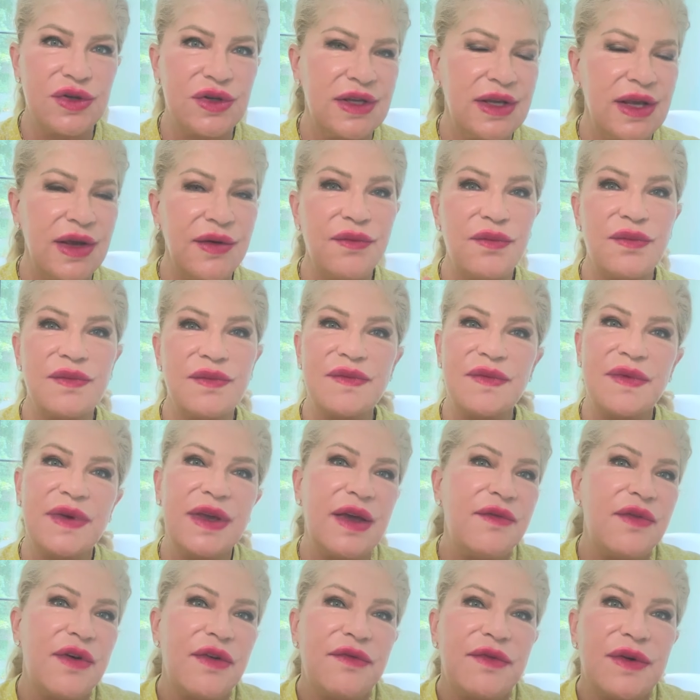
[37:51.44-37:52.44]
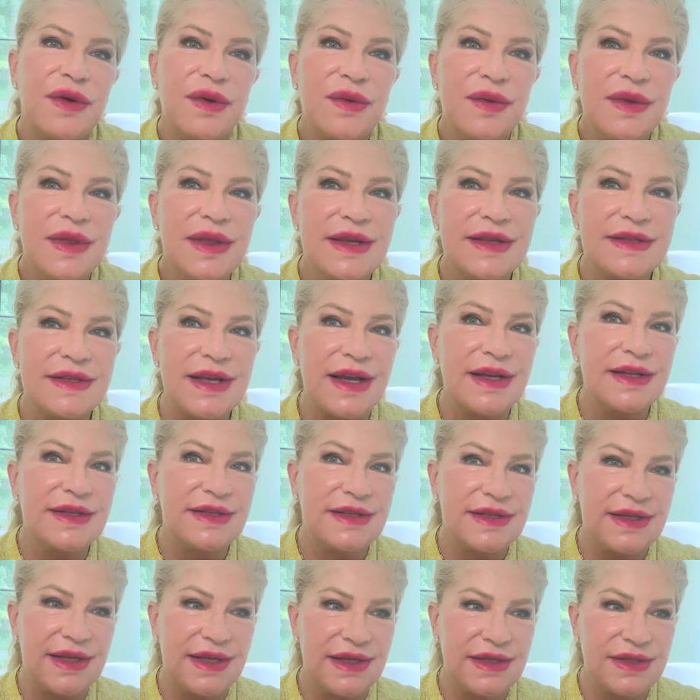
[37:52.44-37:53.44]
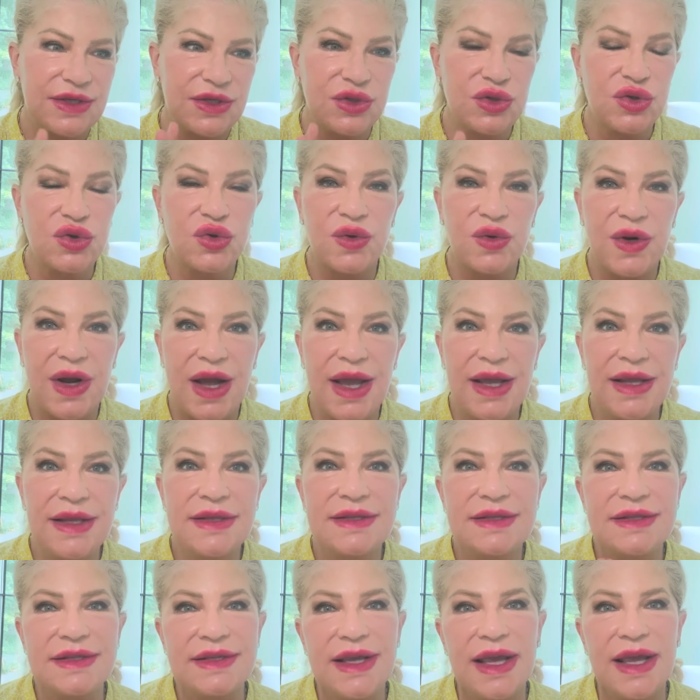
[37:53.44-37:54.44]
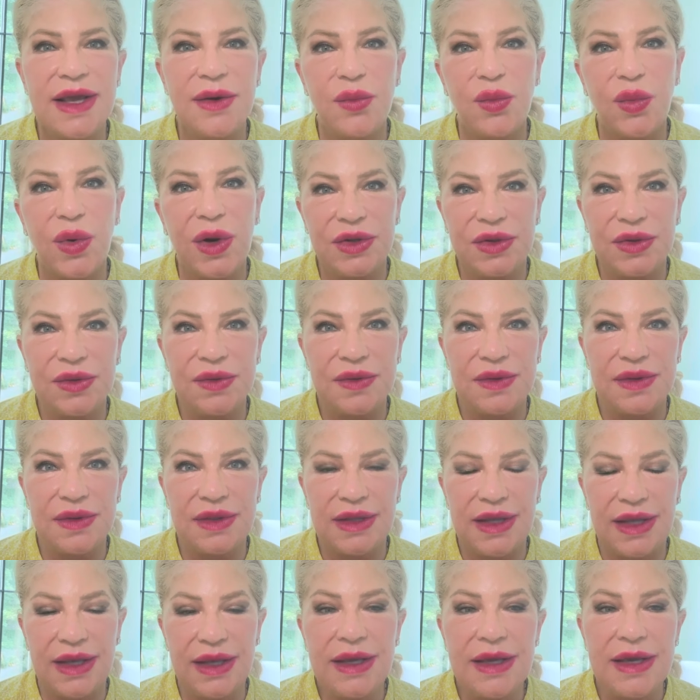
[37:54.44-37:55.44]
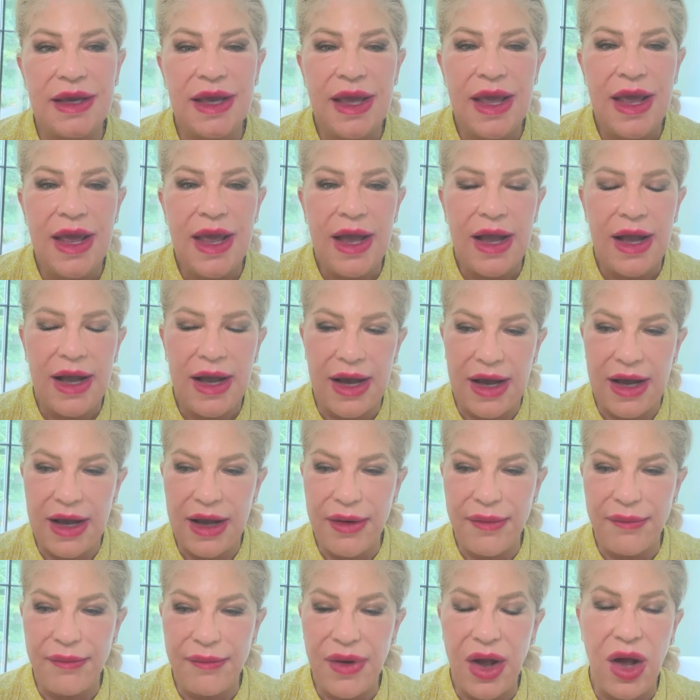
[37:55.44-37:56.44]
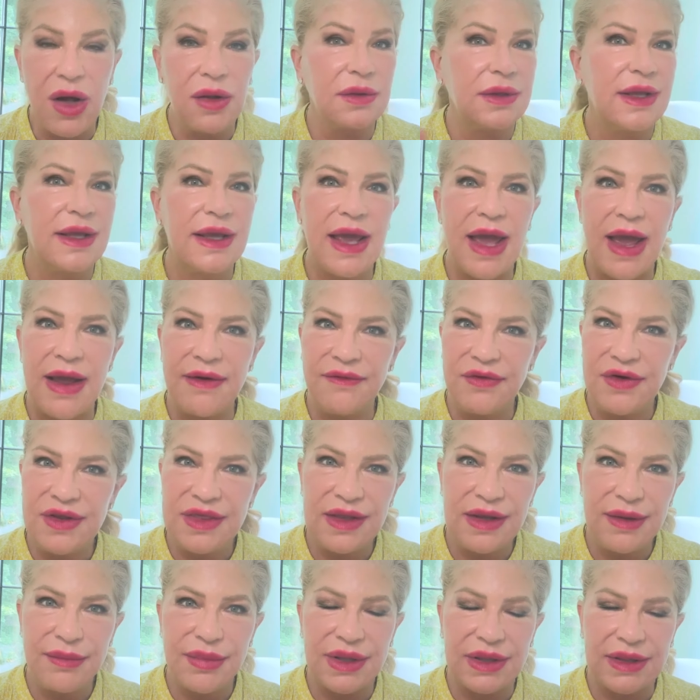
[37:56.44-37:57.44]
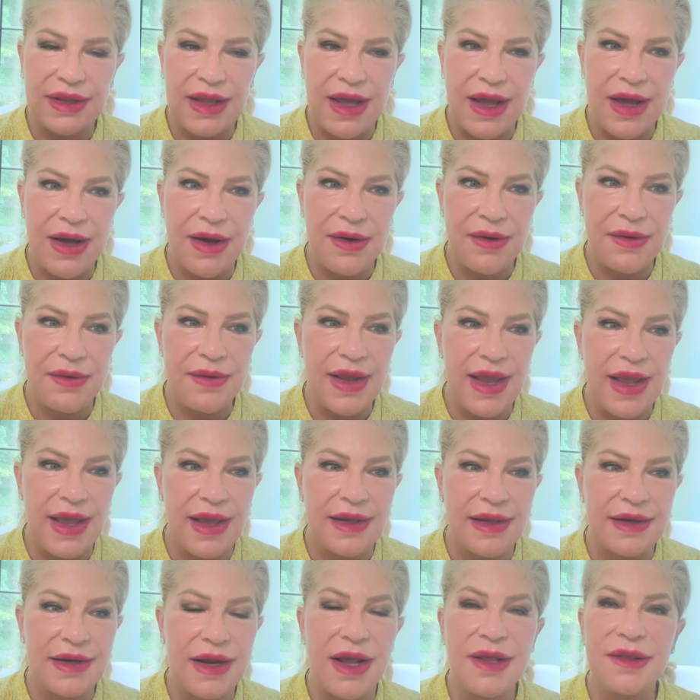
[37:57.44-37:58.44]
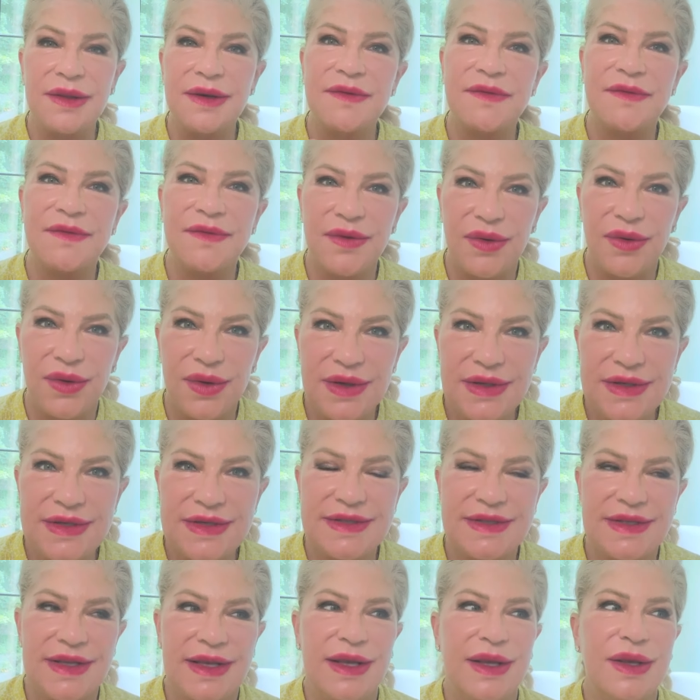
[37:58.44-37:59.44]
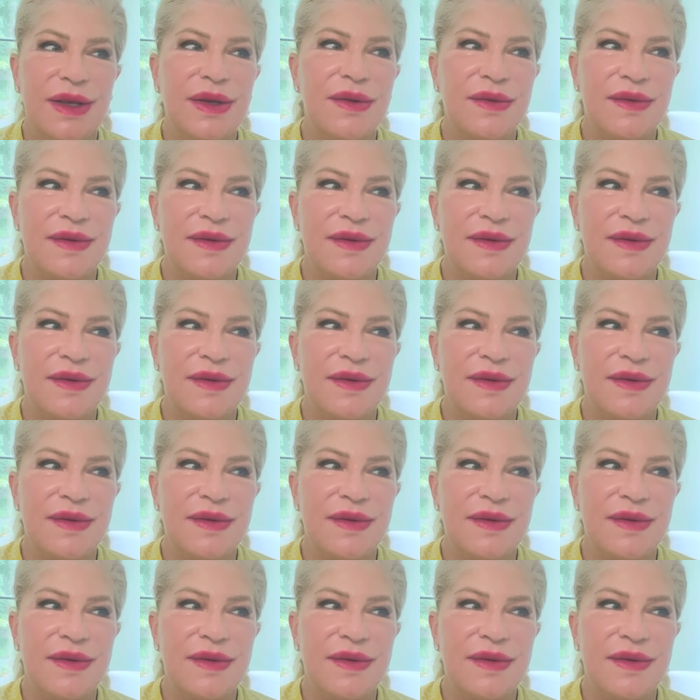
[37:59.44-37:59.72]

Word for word: give give a few of these ideas a try and see what you think. Um, I'll link everything below and I look forward to seeing you